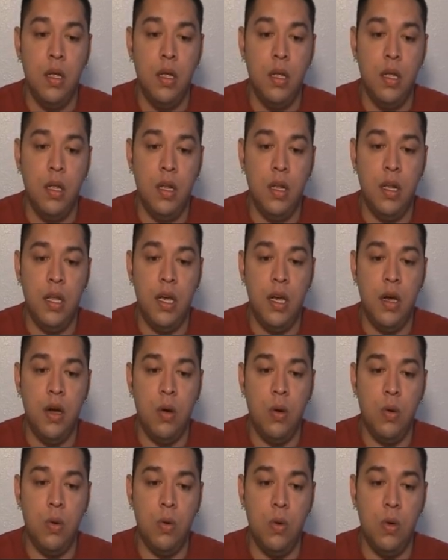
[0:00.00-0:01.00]

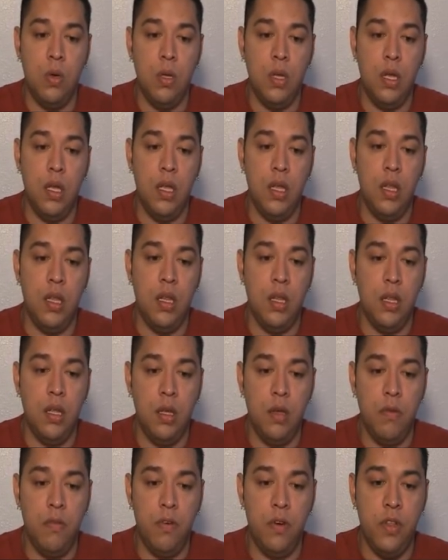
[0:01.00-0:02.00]
Now,
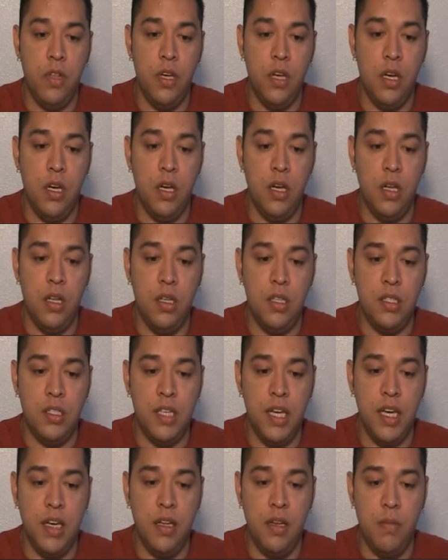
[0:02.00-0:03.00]
for the
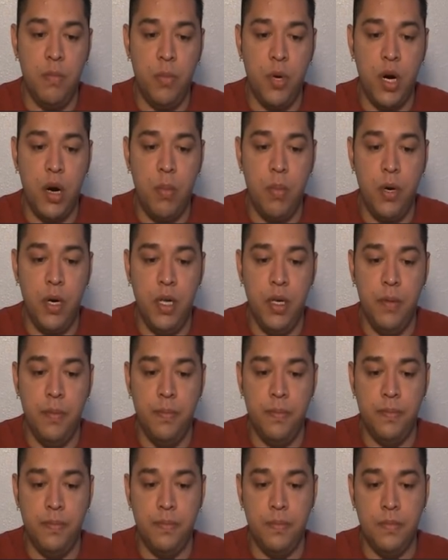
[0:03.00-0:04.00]
second property,
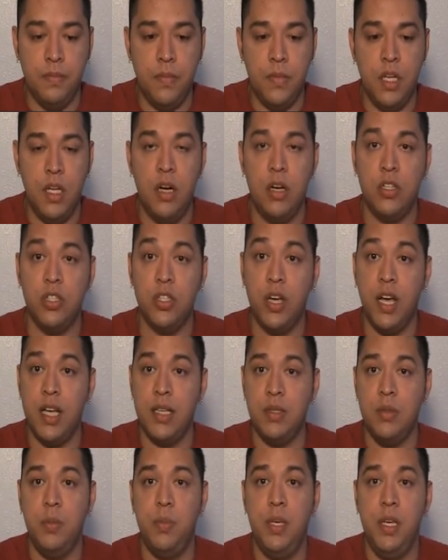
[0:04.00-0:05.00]
it also
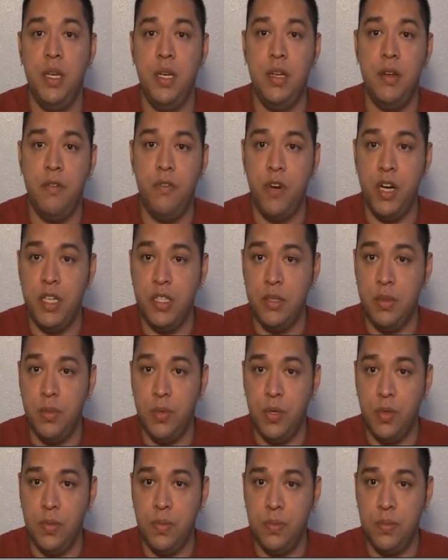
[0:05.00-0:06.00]
has to be
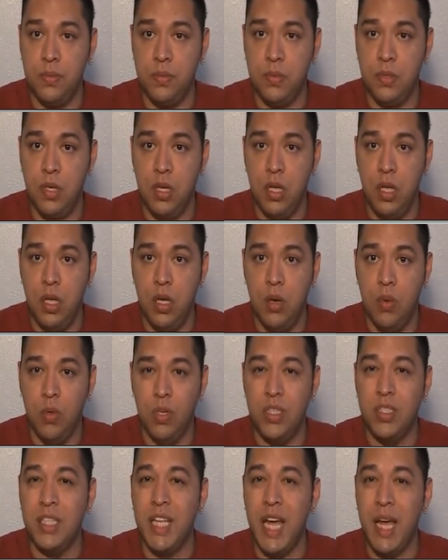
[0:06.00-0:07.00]
differentiable. What
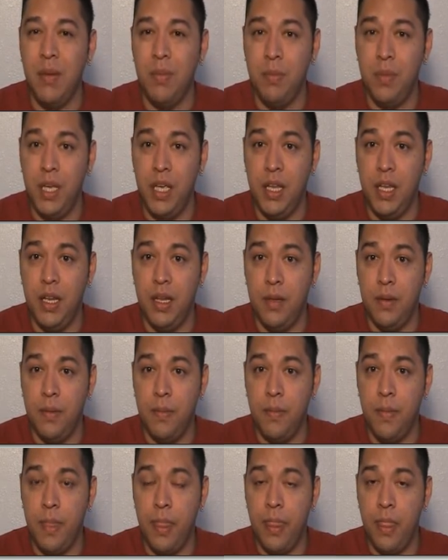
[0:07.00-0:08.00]
does that mean?
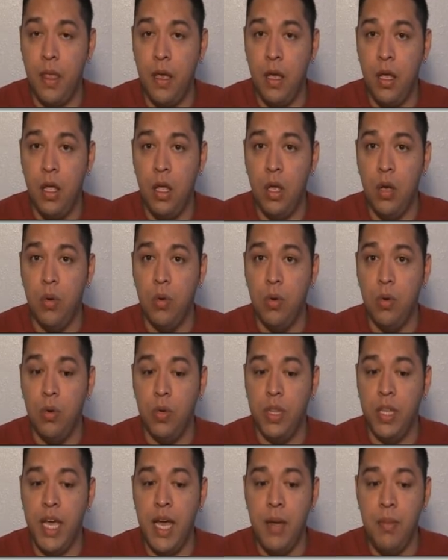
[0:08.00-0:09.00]
Well,
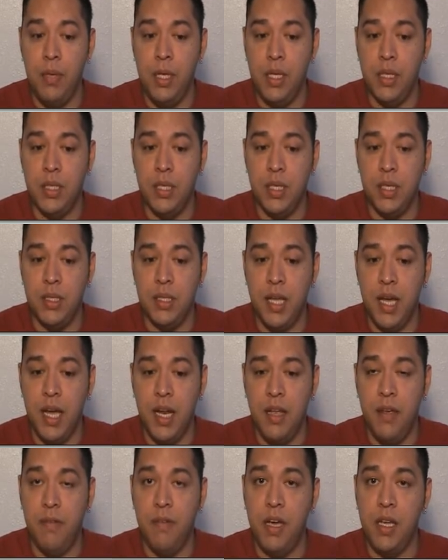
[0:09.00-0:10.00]
what that means is
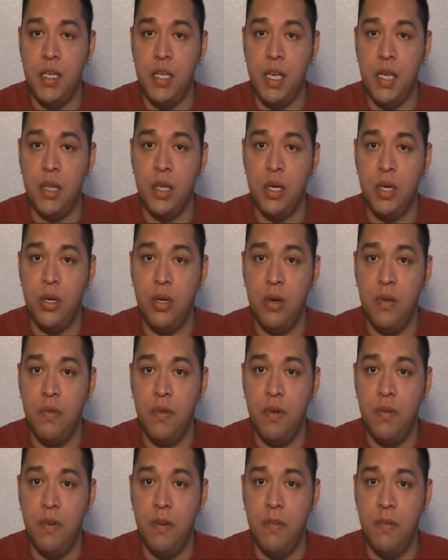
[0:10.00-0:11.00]
that if I take the
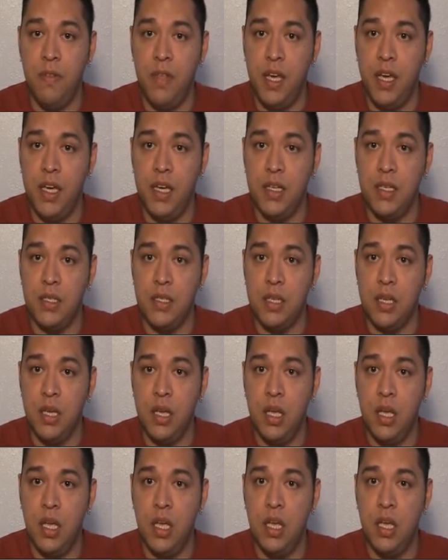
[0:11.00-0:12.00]
derivative of this,
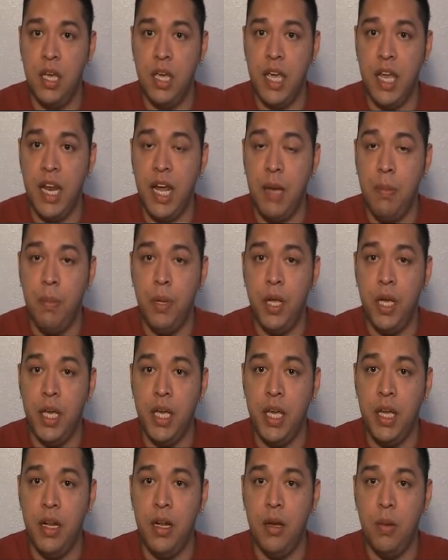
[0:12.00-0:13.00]
can I plug
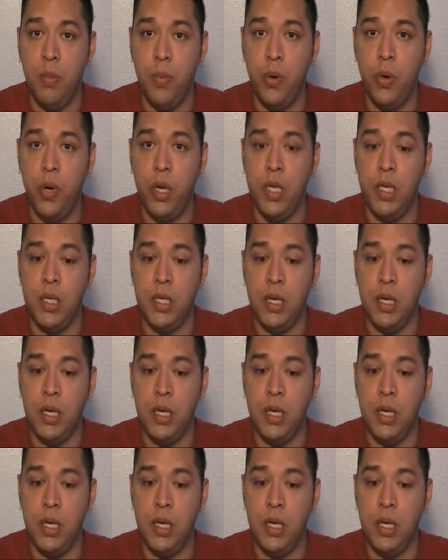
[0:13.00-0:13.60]
in a point,